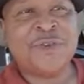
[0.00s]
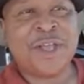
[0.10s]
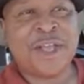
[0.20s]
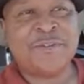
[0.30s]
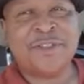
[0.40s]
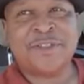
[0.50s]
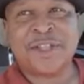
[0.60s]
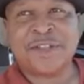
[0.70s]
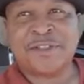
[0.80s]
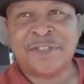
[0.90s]
you have this
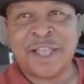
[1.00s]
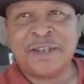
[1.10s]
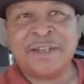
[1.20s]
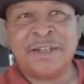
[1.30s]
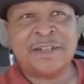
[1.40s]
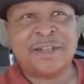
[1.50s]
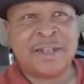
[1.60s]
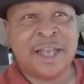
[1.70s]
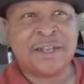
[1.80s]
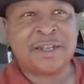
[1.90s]
understanding and this
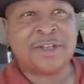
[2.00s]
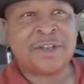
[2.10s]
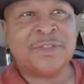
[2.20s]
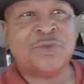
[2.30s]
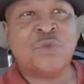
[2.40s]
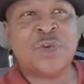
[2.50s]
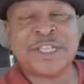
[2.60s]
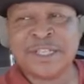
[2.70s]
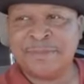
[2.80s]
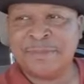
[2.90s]
knowledge and this
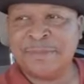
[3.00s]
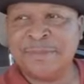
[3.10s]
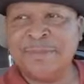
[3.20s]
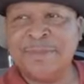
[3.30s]
wisdom,